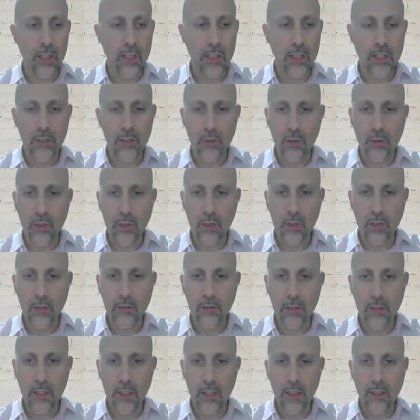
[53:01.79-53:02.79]
that
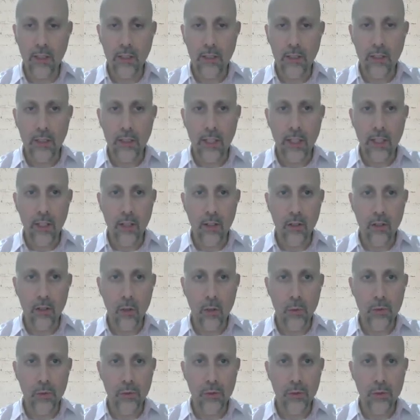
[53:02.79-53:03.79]
Israel and our
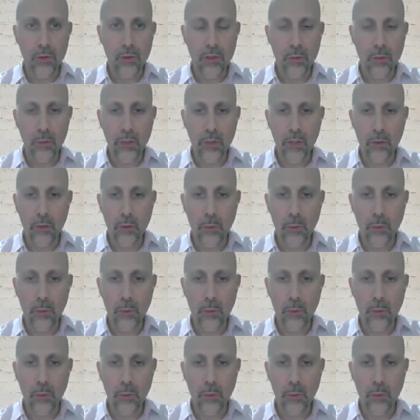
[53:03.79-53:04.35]
global Jewish community